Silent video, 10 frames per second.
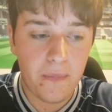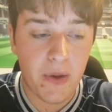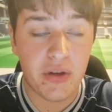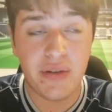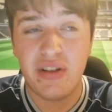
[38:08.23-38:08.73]

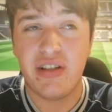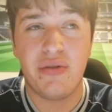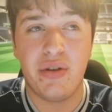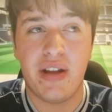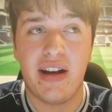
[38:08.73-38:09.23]
Which if we
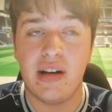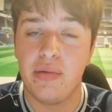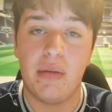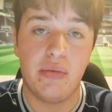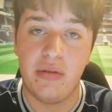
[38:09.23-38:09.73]
do that, it
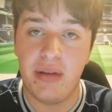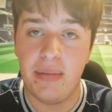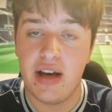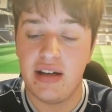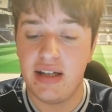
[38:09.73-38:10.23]
probably wouldn't be
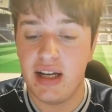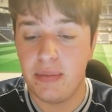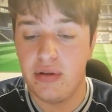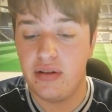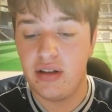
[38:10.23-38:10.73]

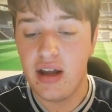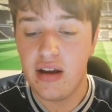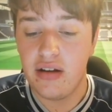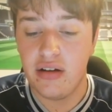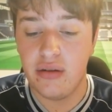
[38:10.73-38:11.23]
Piatek, but,
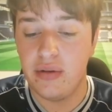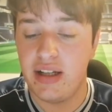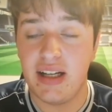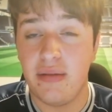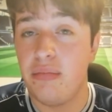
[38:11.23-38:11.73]
you know, I
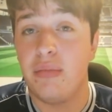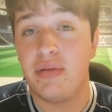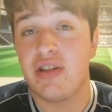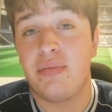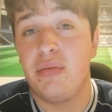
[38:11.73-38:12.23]
think it
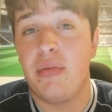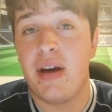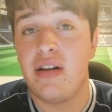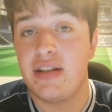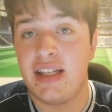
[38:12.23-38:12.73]
just would be
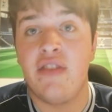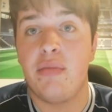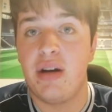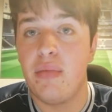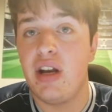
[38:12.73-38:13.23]
better to save a
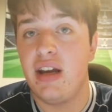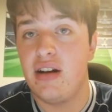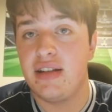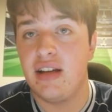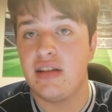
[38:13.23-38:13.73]
bit of money on
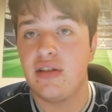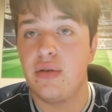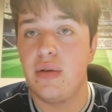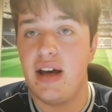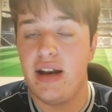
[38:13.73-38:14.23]
Lo
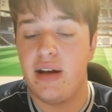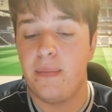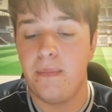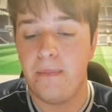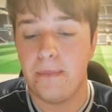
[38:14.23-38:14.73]
Celso
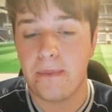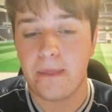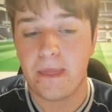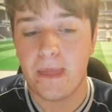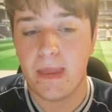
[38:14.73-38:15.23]
and
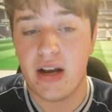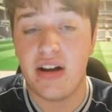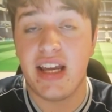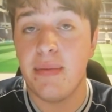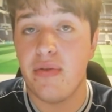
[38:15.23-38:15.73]

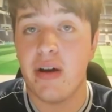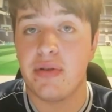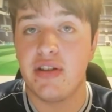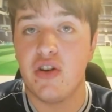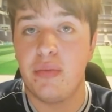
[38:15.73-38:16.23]
kind of keep our
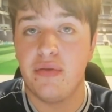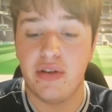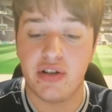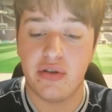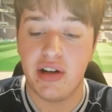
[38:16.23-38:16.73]
options open
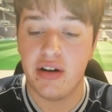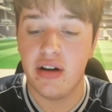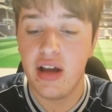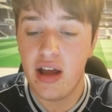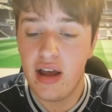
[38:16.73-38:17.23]
for a striker.